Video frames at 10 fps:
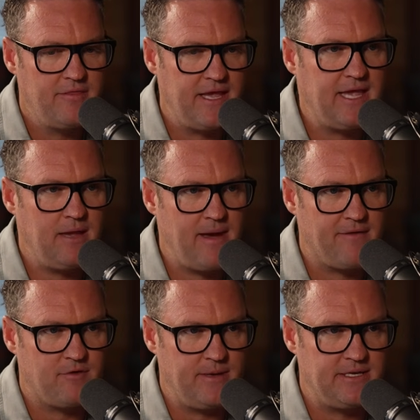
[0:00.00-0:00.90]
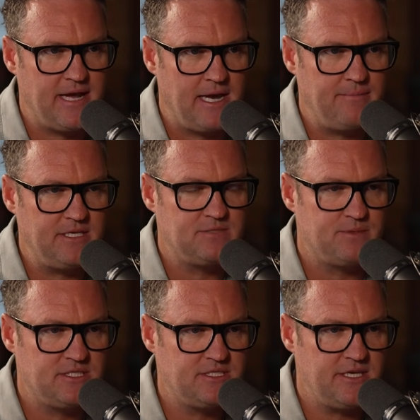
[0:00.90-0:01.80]
They came after me and indicted me
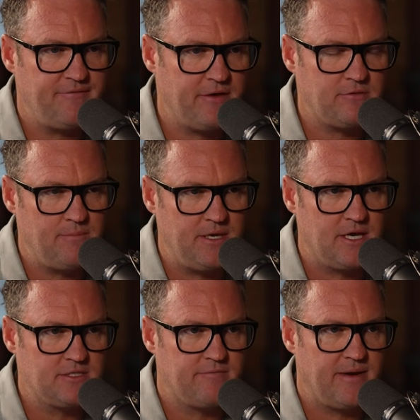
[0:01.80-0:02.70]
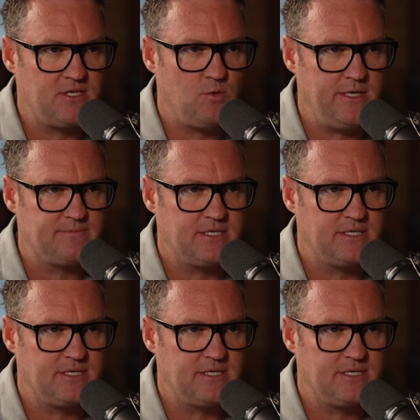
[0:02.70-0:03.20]
specifically because of my tweets,